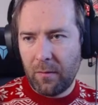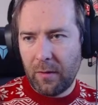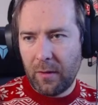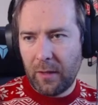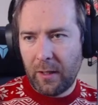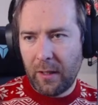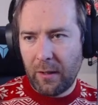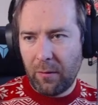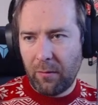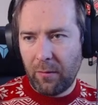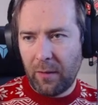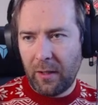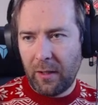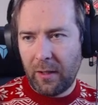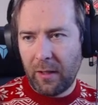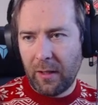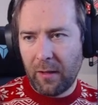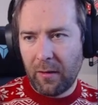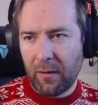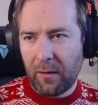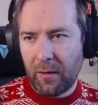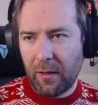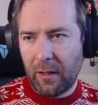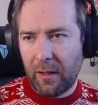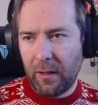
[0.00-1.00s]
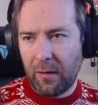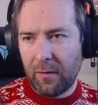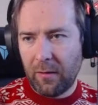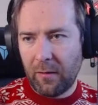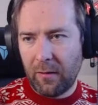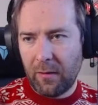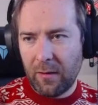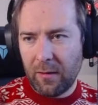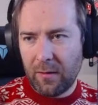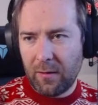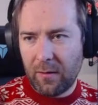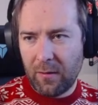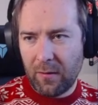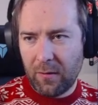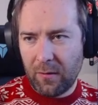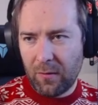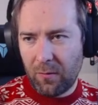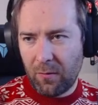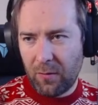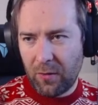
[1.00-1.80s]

and we calculate the distance,